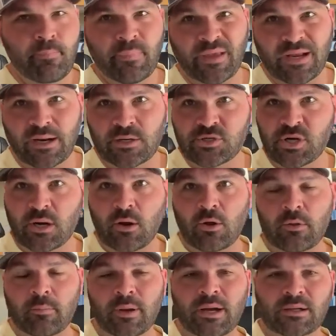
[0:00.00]
they got to check all
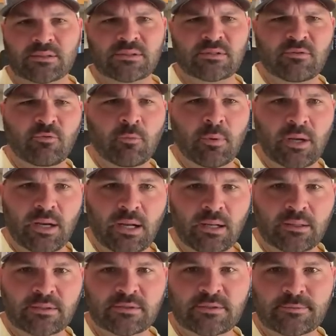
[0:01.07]
the boxes, if you're being
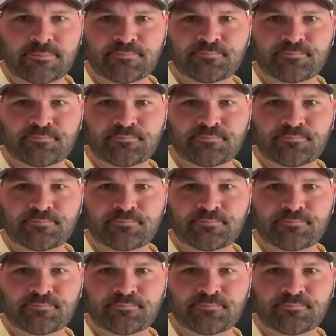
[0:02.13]
honest.